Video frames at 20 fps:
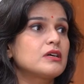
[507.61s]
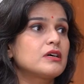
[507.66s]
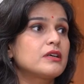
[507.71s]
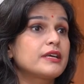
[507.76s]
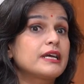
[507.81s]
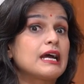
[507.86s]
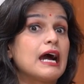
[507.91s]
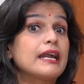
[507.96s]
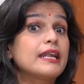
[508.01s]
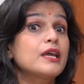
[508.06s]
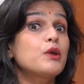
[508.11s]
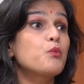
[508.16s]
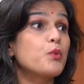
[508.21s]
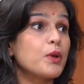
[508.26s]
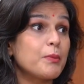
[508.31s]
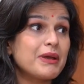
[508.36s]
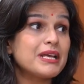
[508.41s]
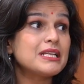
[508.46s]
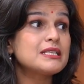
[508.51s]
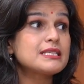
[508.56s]
regarding
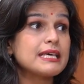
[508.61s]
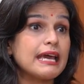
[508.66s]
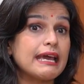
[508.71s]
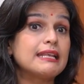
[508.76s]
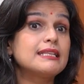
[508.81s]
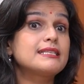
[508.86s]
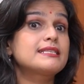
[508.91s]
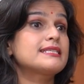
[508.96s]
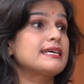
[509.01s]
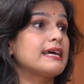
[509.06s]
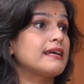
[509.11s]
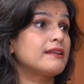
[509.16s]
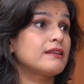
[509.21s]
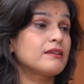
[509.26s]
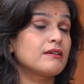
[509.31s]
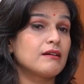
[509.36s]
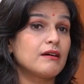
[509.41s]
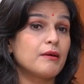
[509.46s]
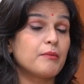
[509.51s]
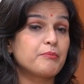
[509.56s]
women's health
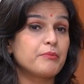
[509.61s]
and